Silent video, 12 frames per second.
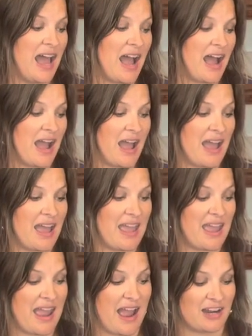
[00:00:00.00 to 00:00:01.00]

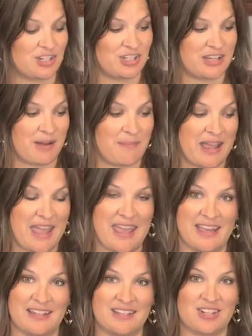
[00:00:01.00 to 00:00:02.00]
I actually got my
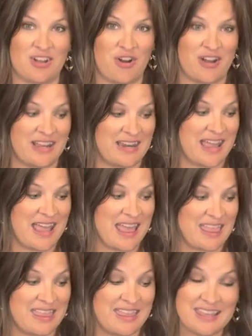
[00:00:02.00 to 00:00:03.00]
hands on
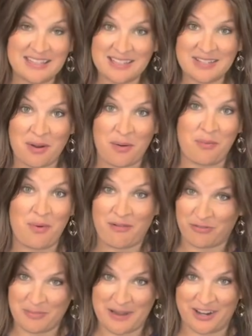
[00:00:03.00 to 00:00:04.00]
this
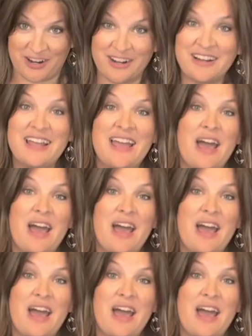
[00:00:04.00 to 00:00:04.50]
waffle maker,